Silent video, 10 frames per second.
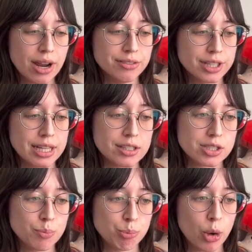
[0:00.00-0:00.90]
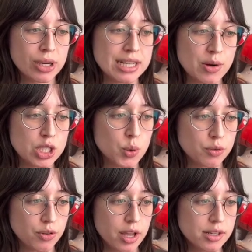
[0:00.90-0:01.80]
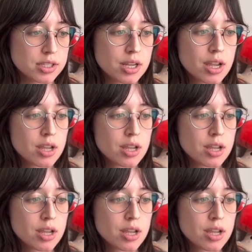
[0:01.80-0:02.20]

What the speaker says: Everything's broken down into a fund.